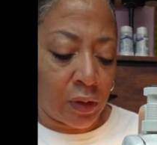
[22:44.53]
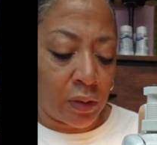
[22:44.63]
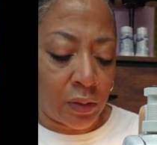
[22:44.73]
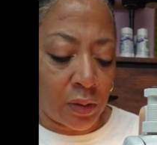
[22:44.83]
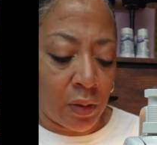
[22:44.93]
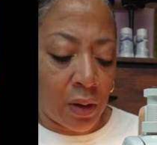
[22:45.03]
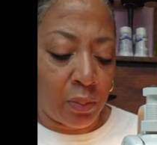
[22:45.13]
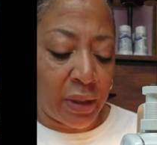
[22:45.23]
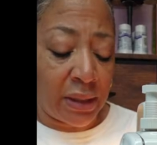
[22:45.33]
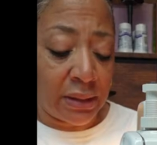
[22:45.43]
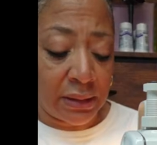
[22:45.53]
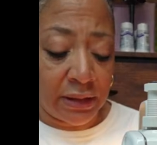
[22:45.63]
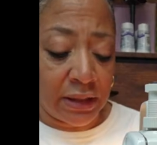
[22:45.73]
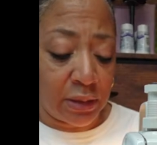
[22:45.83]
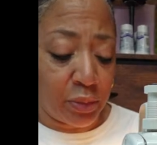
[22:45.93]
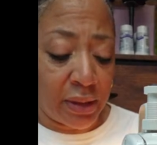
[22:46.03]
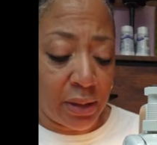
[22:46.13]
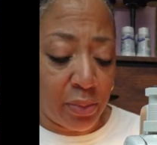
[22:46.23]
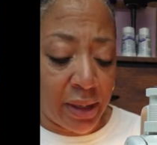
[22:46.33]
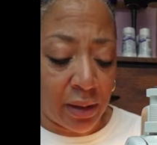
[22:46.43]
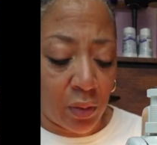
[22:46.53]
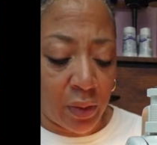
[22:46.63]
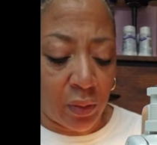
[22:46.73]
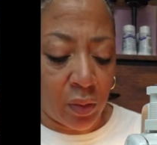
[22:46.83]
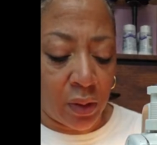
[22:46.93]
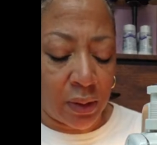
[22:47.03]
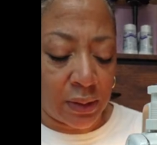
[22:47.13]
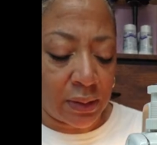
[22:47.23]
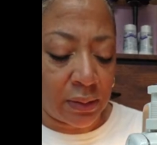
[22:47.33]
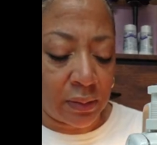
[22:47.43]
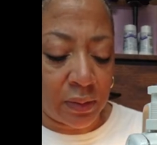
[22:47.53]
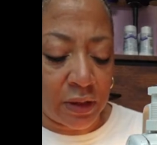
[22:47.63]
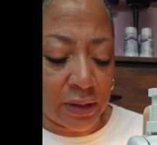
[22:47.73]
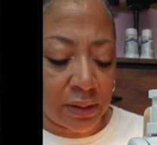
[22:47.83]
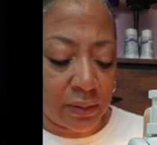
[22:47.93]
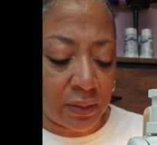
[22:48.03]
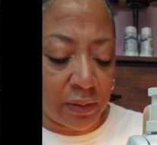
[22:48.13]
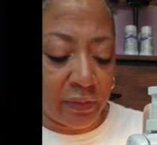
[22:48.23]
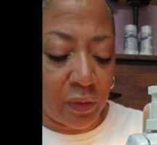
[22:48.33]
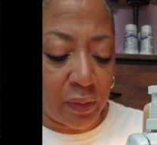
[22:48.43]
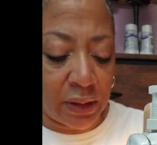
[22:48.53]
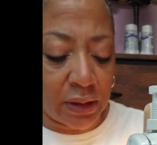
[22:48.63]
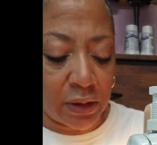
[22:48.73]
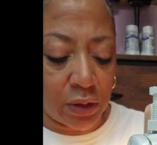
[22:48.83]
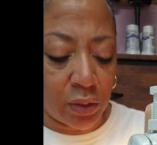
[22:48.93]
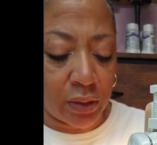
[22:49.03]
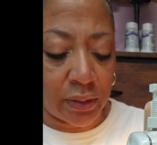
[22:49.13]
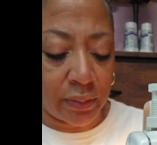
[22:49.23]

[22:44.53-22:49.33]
so I'm basically just putting it back where it was, just a few inches shorter.